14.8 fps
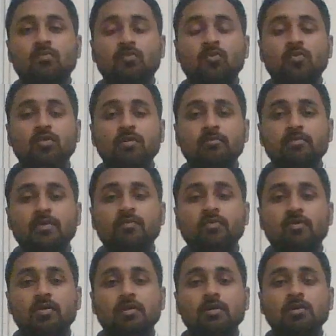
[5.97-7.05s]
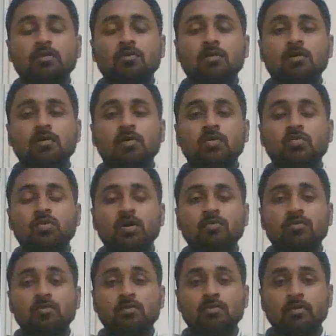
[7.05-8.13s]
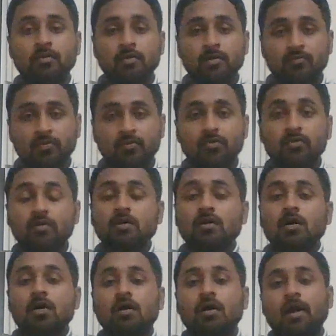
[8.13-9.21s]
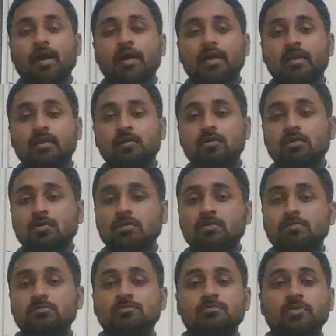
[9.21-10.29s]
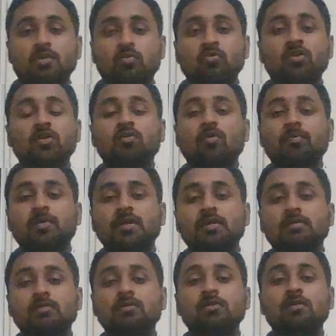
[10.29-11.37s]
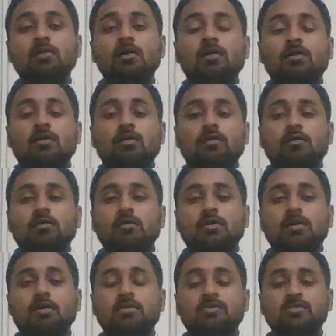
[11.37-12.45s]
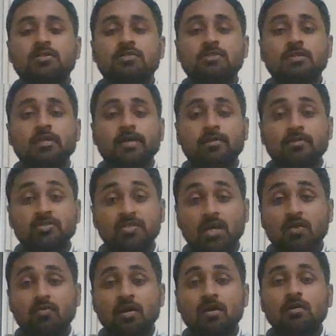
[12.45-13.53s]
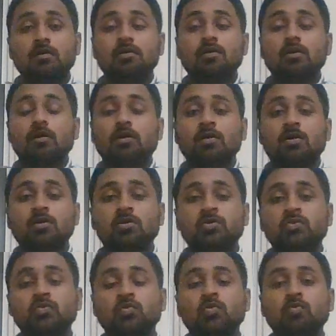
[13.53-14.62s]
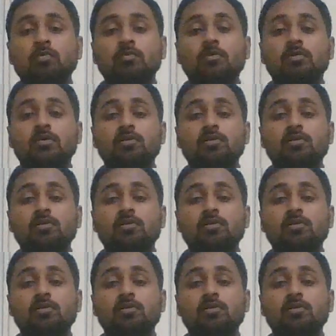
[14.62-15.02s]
14 February 2024, and today topic is constructed in a Java. So